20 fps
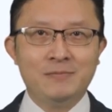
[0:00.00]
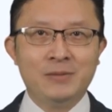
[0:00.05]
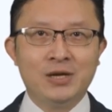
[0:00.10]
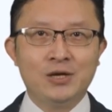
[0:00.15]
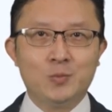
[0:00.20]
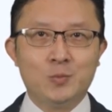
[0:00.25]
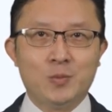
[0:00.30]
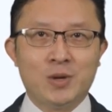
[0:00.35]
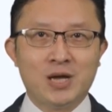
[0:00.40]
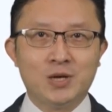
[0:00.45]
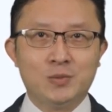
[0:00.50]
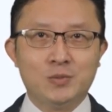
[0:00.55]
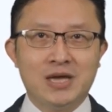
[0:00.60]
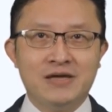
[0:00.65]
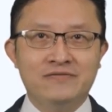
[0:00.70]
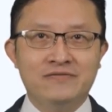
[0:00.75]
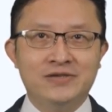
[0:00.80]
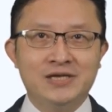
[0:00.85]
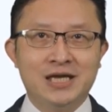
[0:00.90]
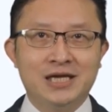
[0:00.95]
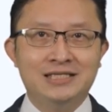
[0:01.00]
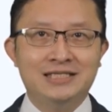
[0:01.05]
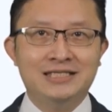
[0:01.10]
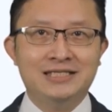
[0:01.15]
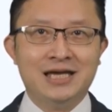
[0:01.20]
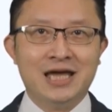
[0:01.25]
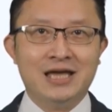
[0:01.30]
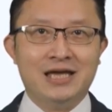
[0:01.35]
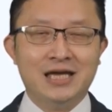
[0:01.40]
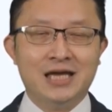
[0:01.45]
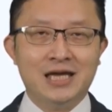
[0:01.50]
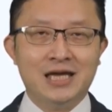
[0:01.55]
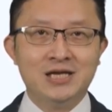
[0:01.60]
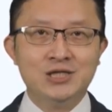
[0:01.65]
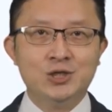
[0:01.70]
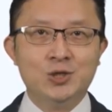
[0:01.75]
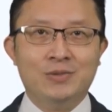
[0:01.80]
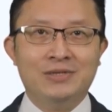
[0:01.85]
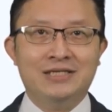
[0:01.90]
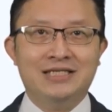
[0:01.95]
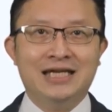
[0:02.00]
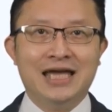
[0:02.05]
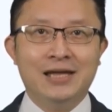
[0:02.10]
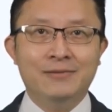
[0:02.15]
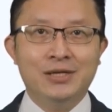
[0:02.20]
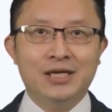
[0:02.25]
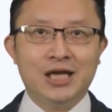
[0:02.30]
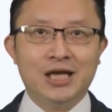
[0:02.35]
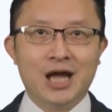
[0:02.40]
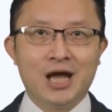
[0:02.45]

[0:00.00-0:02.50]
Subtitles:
but a real-life case study to examine